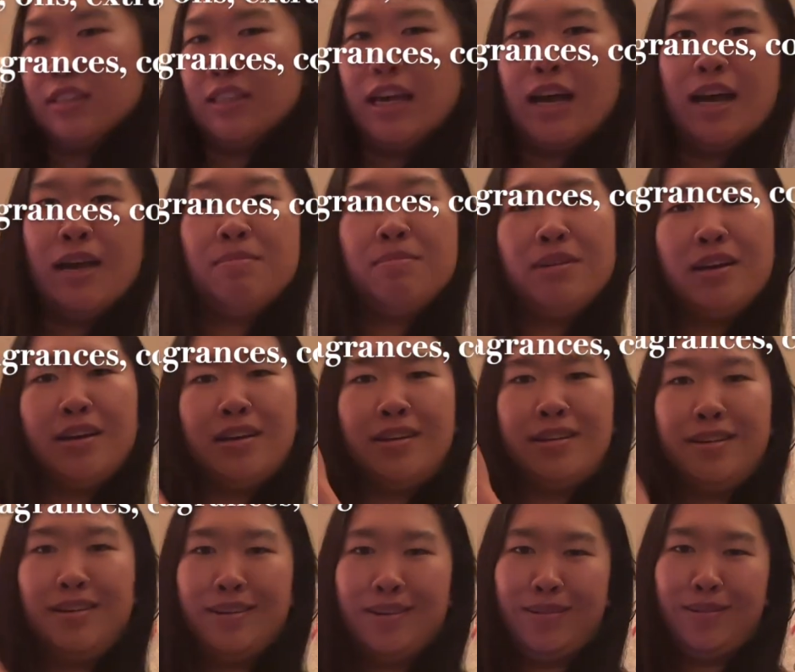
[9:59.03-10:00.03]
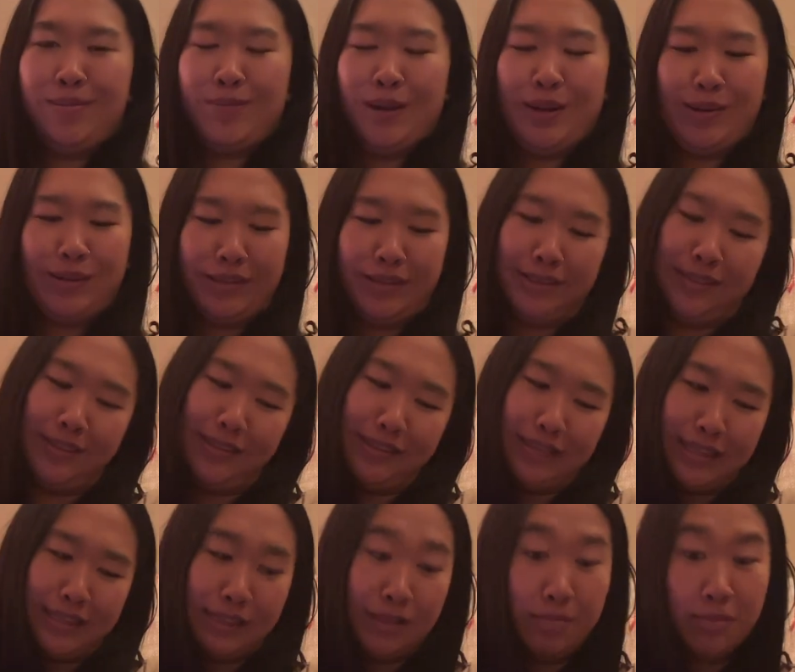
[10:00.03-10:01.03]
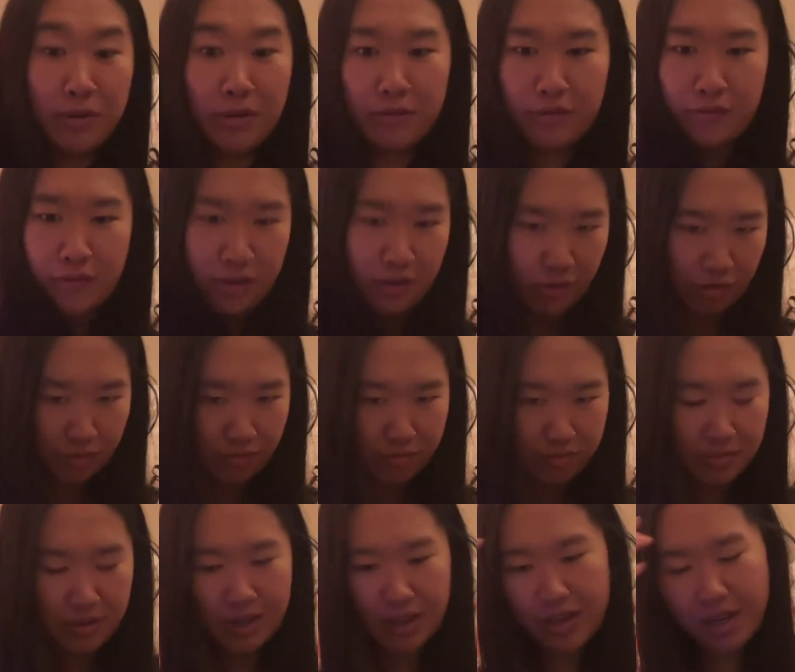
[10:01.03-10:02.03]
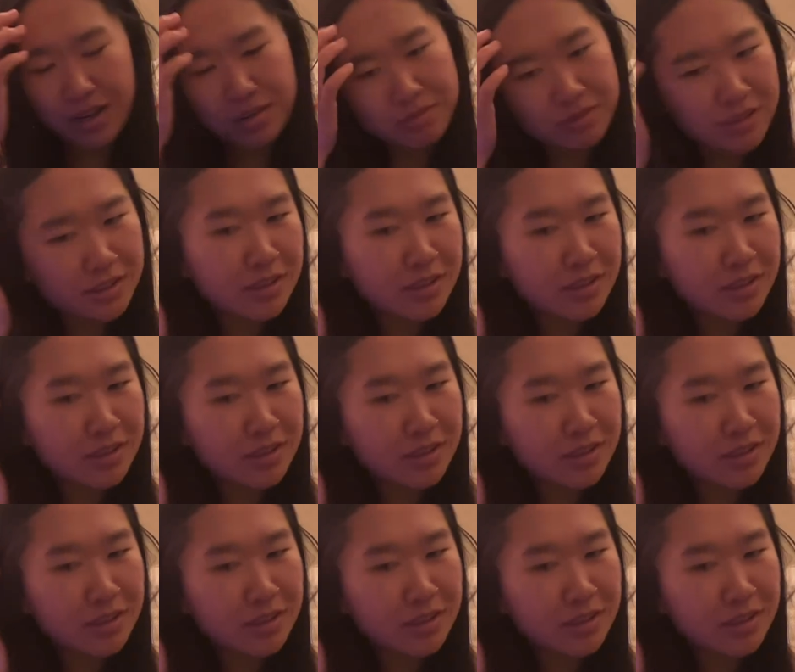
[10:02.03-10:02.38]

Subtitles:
I'm not gonna wear this as a perfume. I'm just